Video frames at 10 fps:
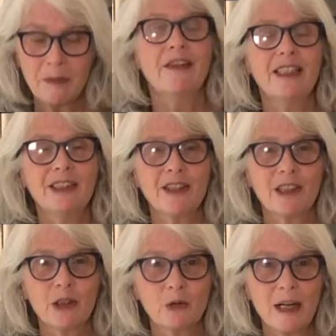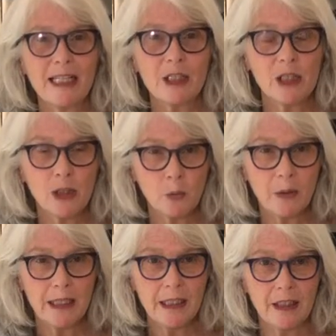These are a great
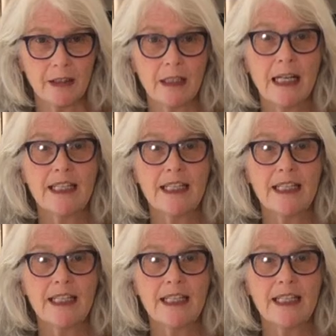sweetener